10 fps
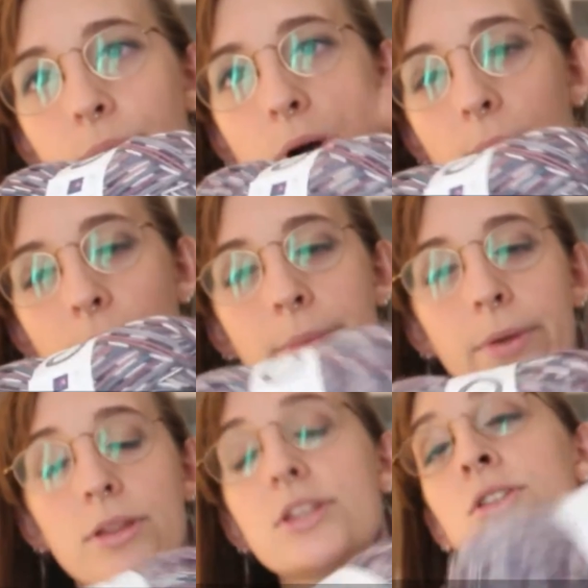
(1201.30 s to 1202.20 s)
pop up,
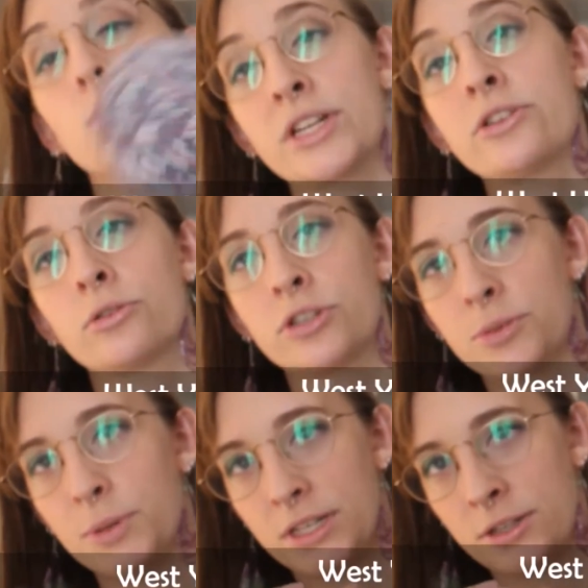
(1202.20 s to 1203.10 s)
this is a West Yorkshire
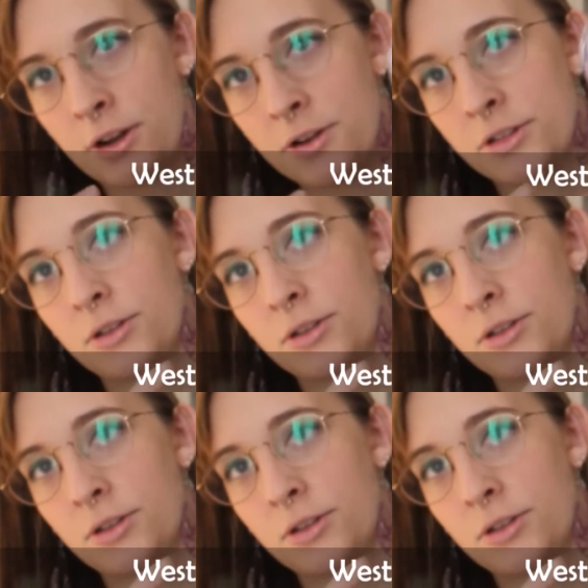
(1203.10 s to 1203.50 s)
Spinners yarn,